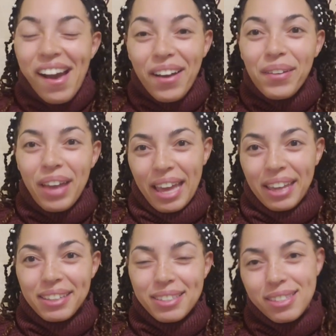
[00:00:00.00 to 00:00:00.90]

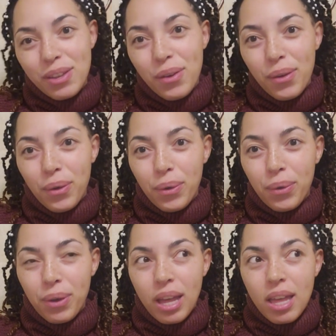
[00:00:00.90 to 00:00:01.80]
Okay,
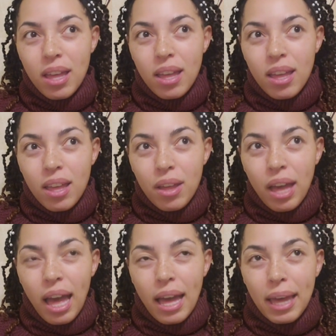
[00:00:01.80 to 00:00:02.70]
so
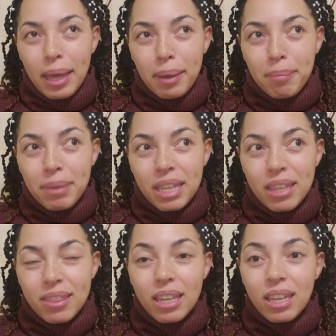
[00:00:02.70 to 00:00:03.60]
I'm
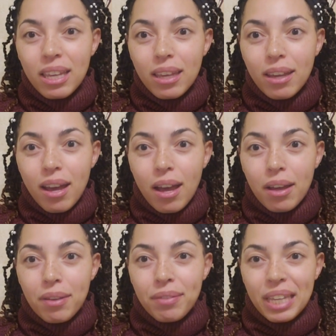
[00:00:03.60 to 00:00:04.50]
thinking
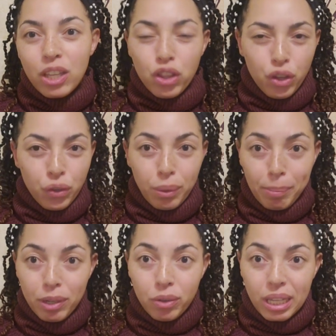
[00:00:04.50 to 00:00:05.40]
of either the
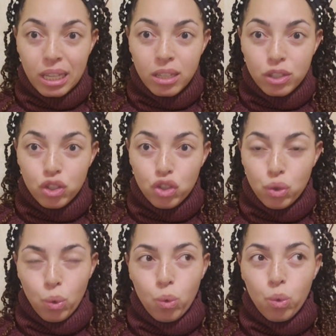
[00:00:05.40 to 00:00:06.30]
Middle East
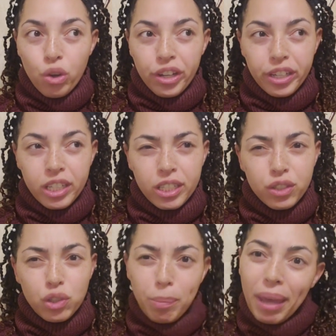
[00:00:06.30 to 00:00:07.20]
or
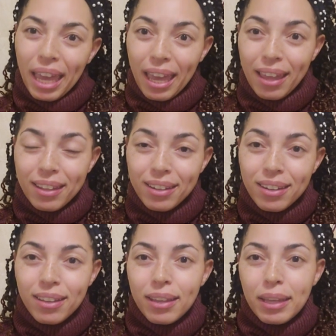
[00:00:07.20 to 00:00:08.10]
Japan,
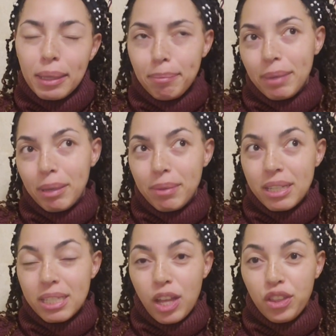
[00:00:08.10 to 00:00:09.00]

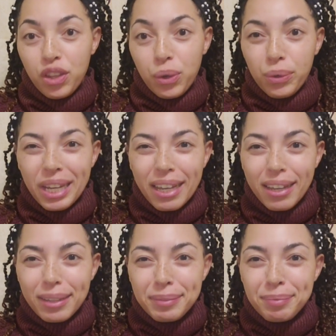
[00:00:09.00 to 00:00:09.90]
maybe South
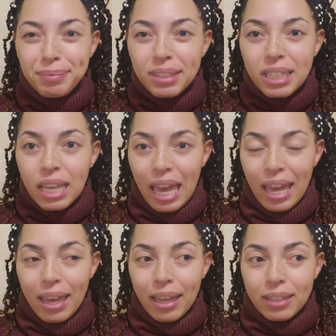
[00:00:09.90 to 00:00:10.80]
Korea.
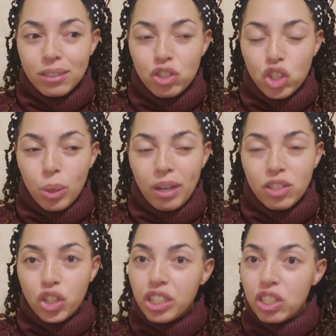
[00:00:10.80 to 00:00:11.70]
And so I
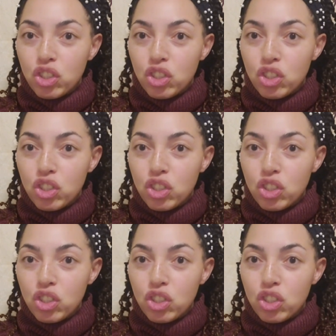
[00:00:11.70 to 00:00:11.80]
started